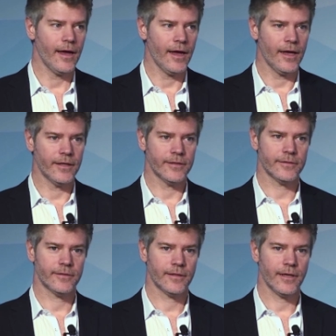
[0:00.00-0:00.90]
And
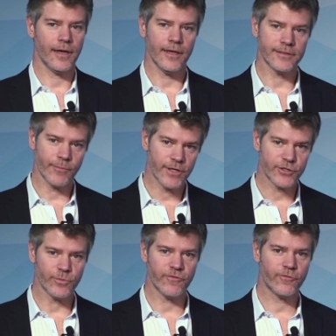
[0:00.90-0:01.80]
as I
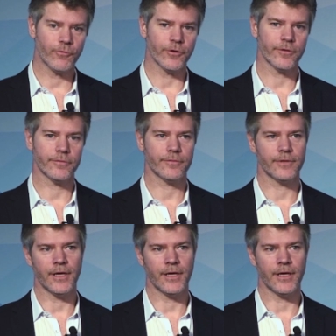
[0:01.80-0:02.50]
mentioned before,